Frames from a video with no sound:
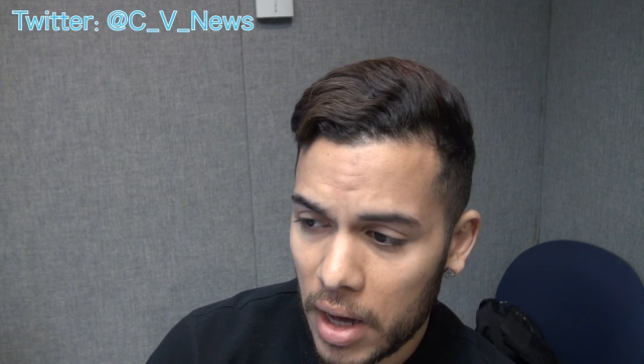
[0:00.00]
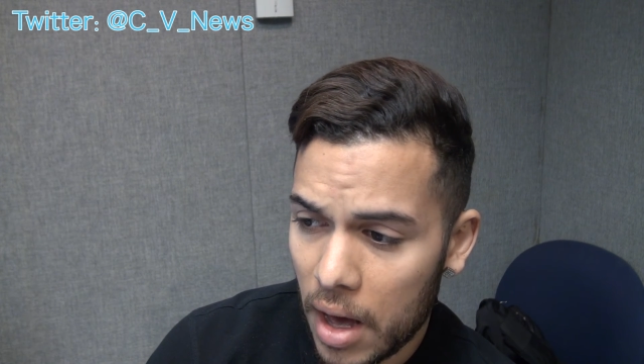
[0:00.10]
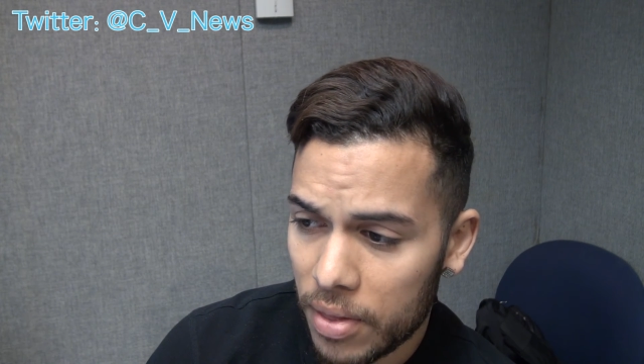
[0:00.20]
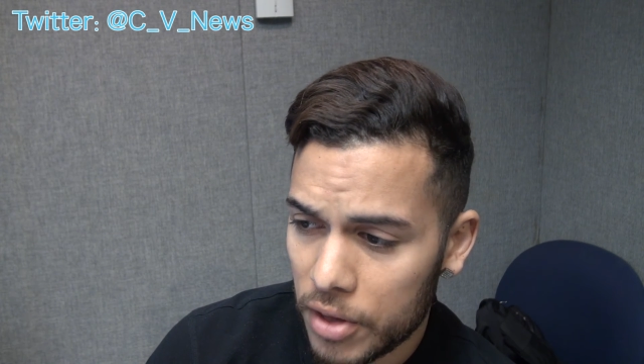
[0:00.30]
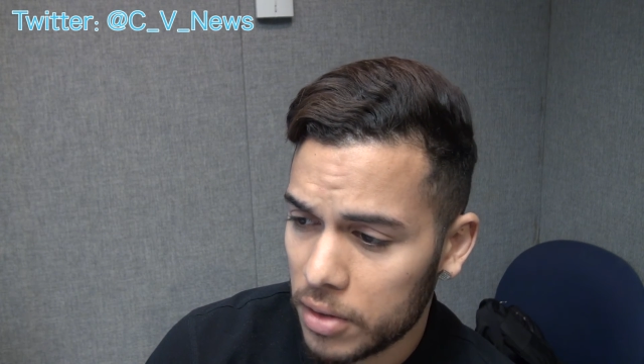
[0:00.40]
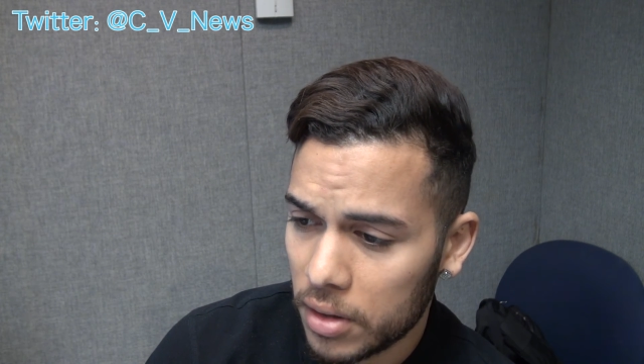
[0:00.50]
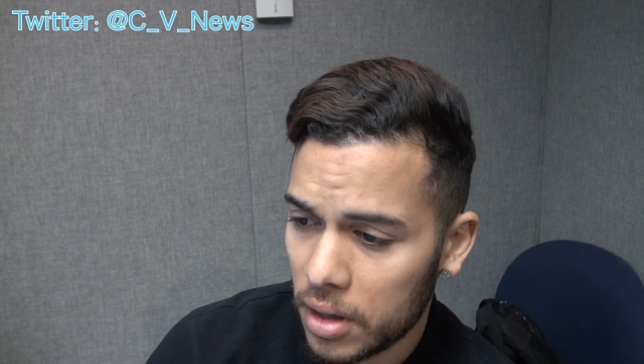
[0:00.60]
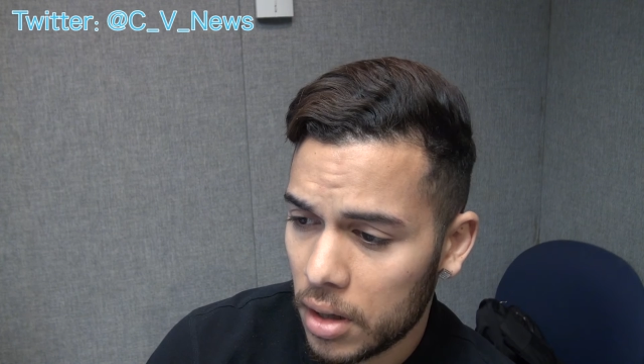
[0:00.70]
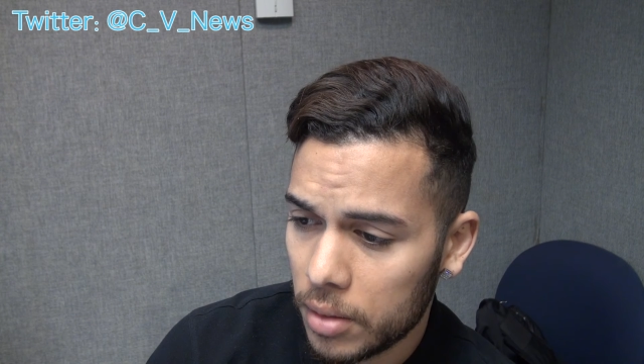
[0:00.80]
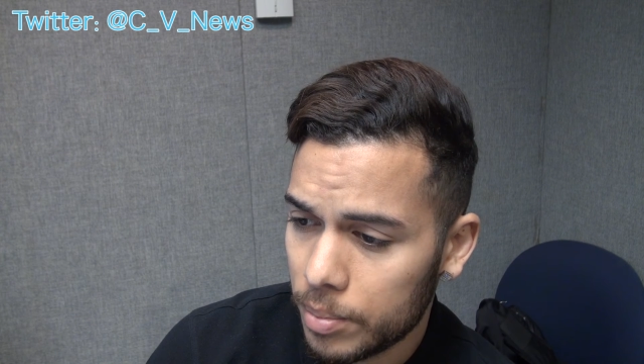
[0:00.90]
I think they're
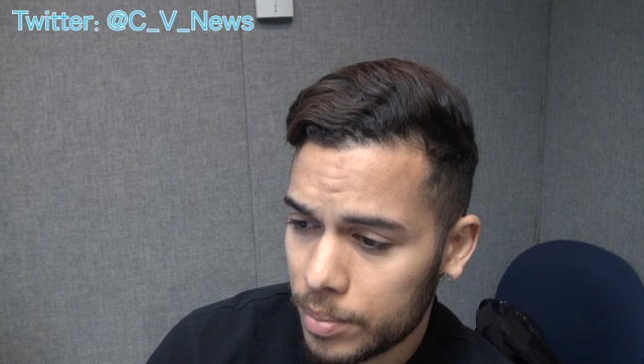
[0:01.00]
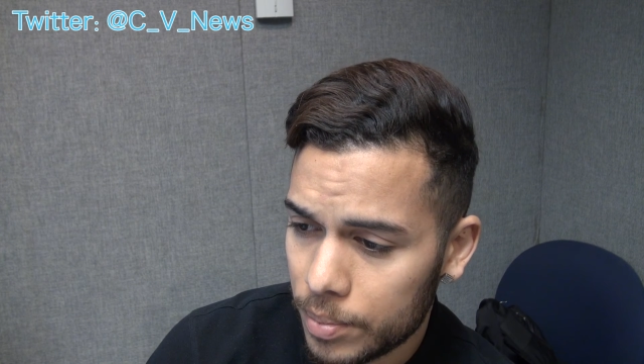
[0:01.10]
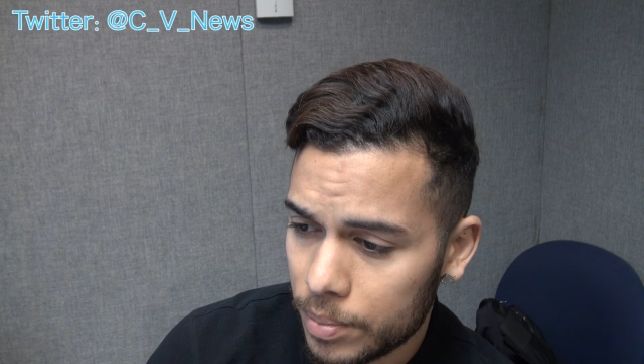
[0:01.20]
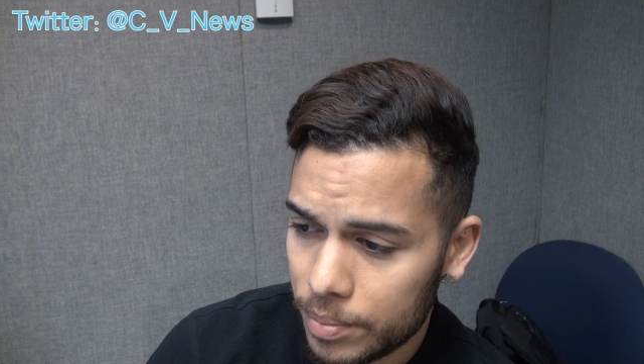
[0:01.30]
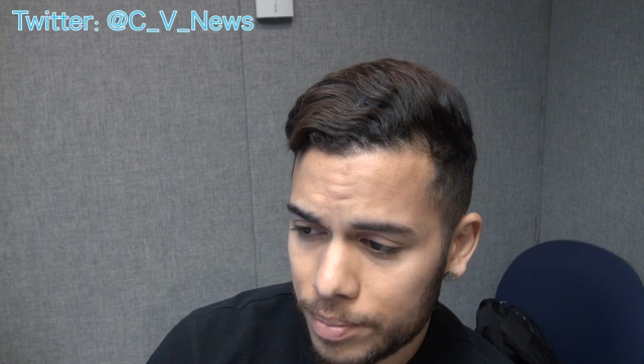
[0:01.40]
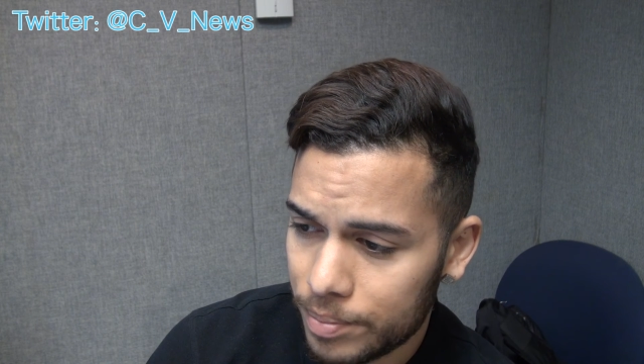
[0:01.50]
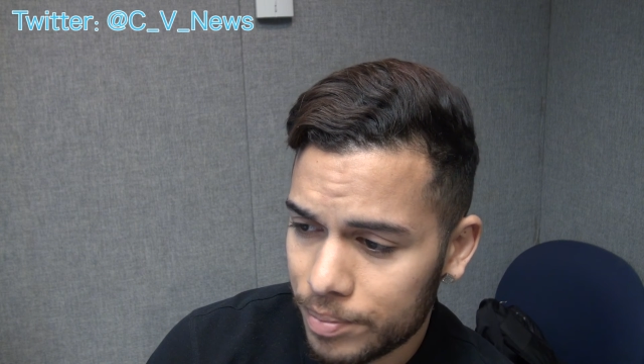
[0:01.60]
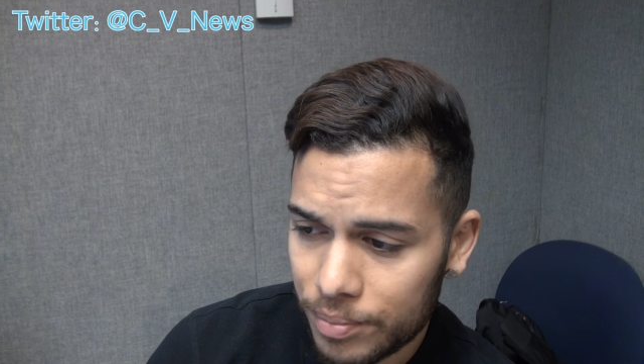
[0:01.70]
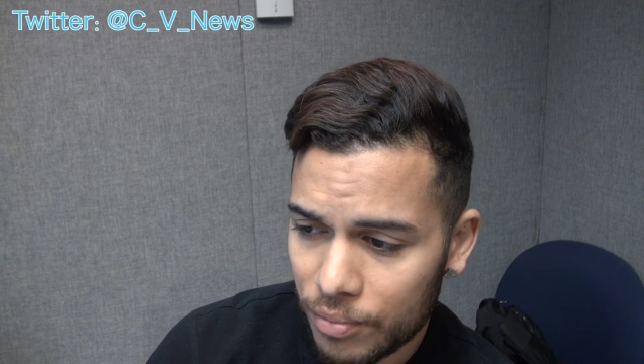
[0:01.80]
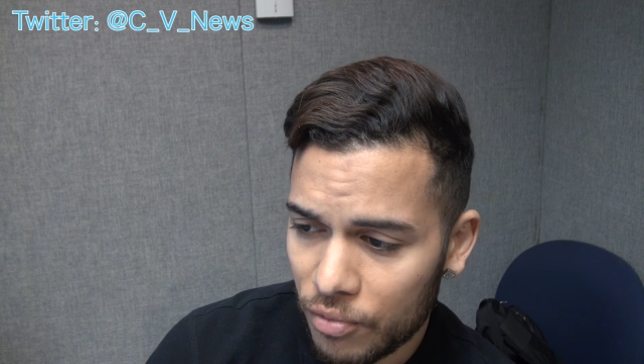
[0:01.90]
gonna
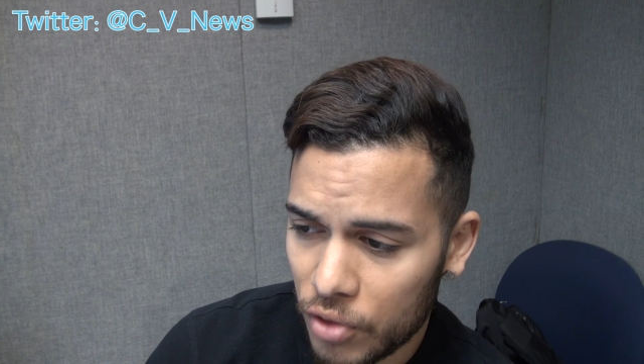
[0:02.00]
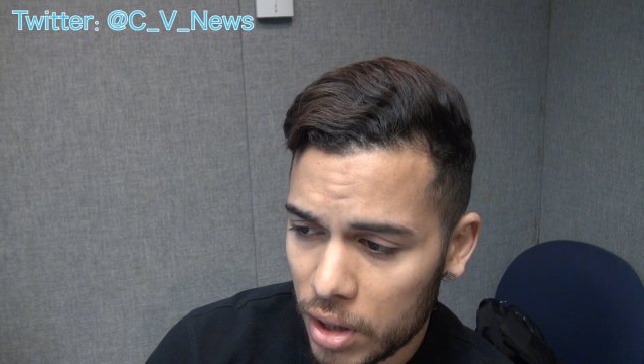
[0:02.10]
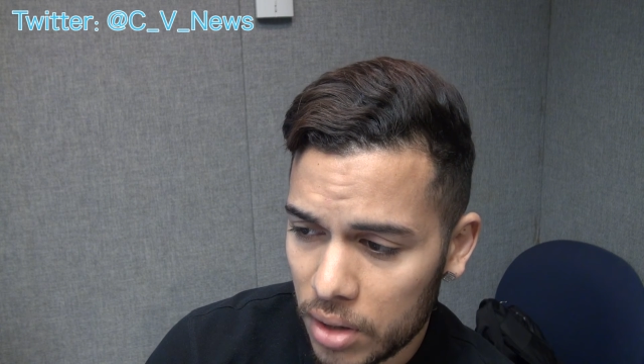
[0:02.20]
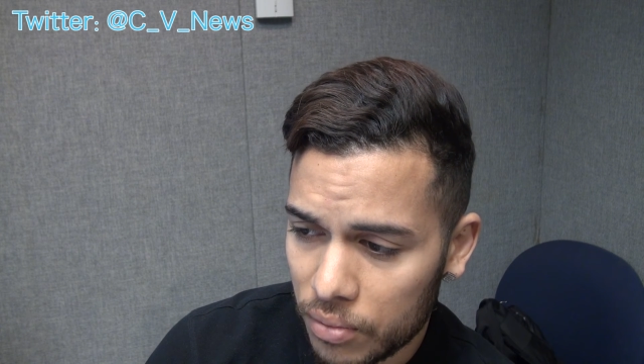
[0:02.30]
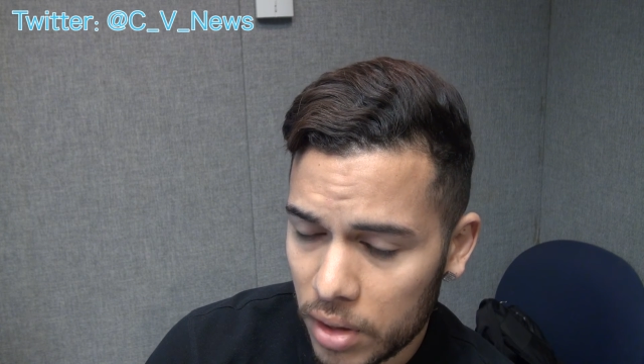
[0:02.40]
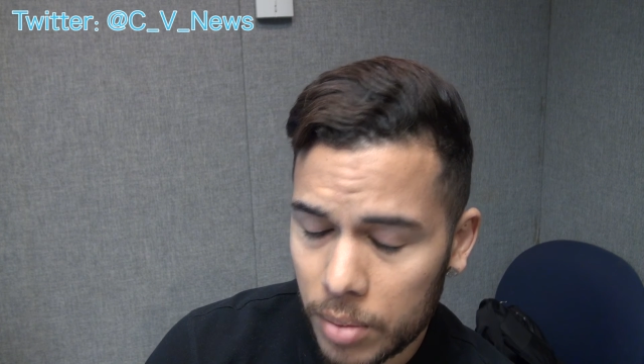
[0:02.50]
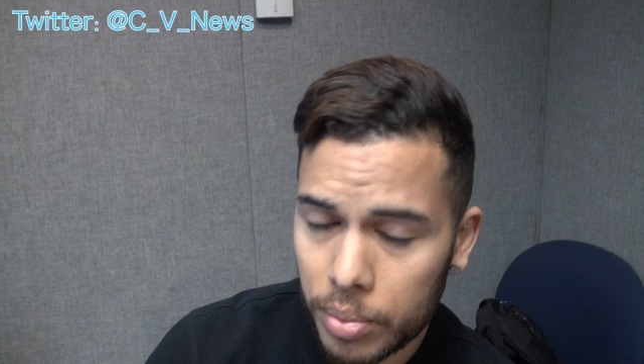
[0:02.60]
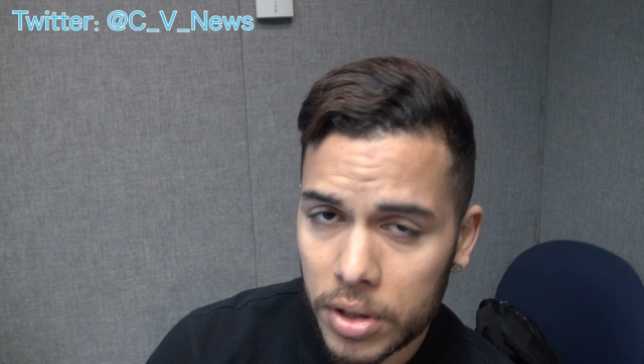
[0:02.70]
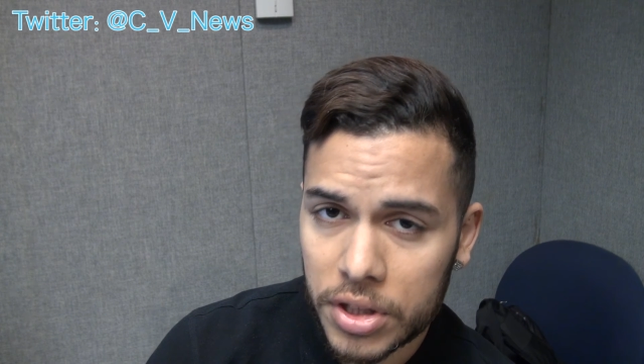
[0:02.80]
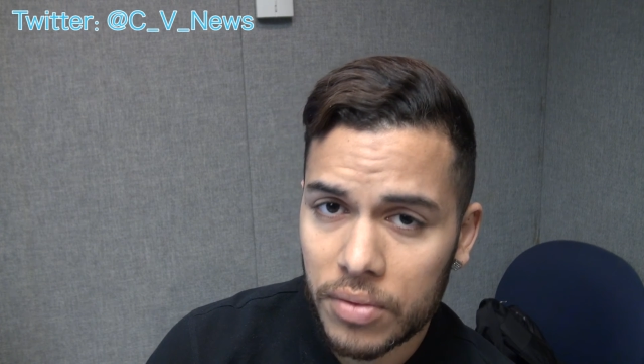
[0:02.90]
really
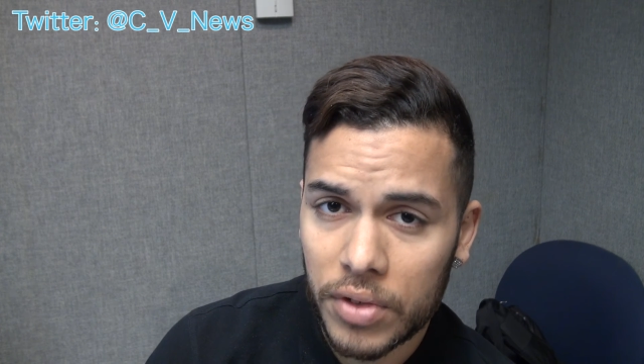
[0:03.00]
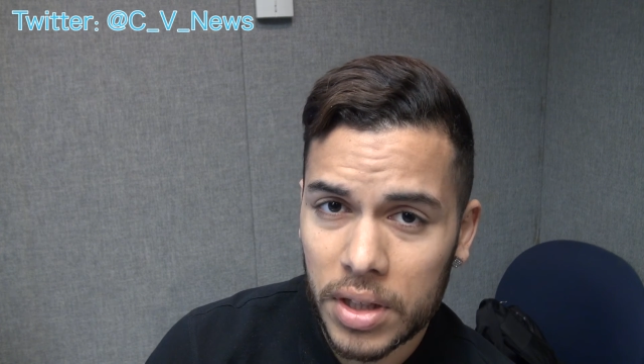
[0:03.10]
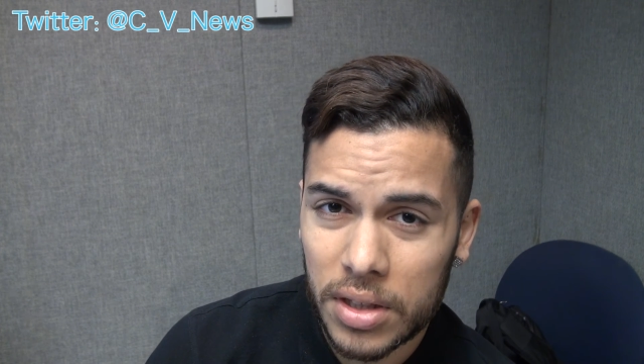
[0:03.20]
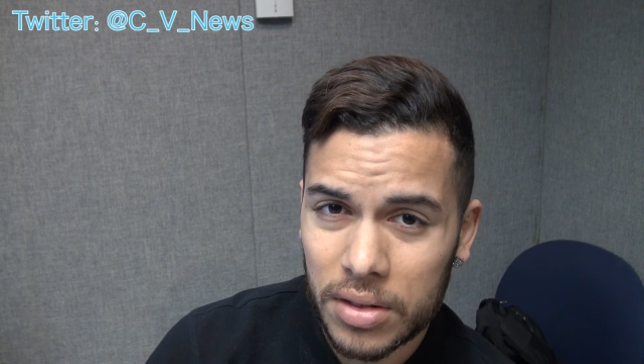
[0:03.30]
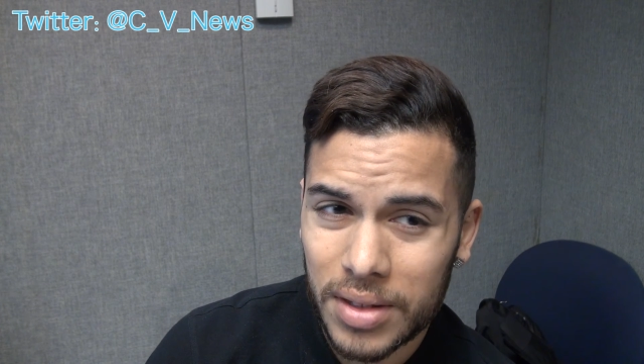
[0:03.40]
push and really